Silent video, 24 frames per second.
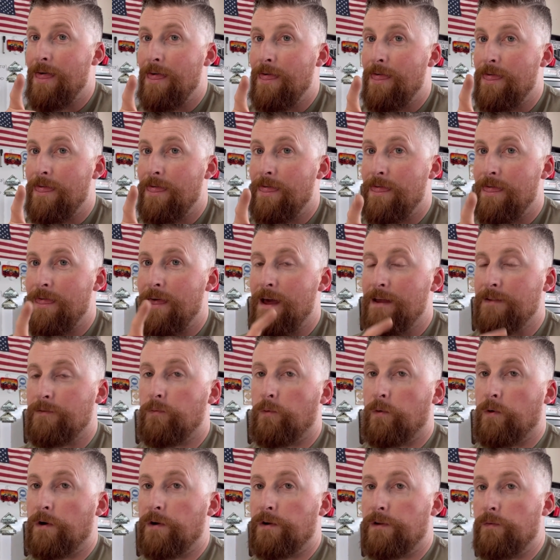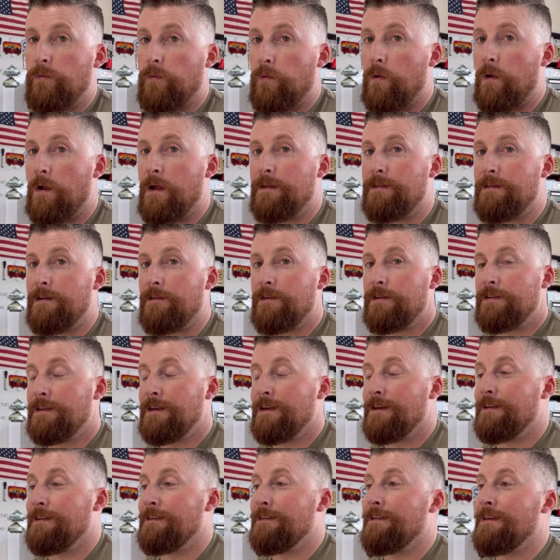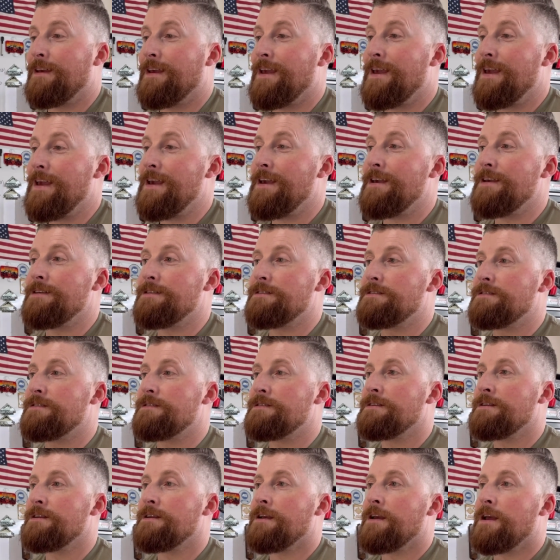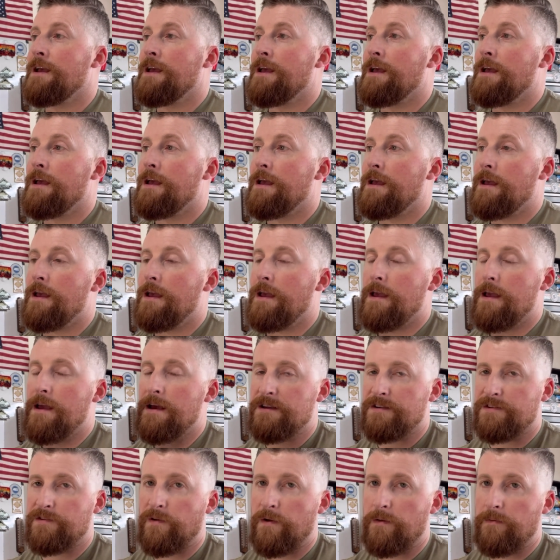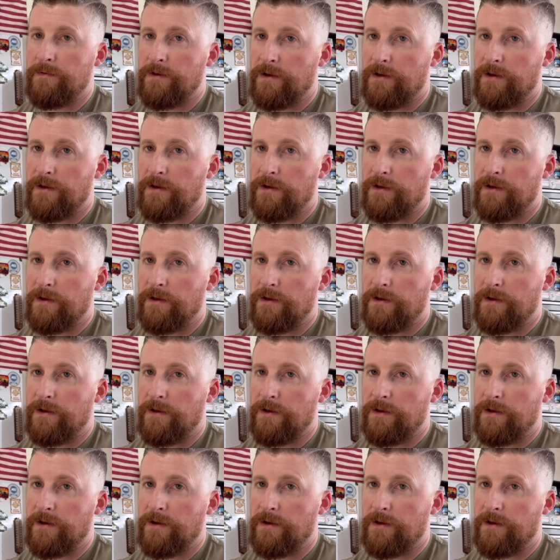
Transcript: That word right there at the end is extremely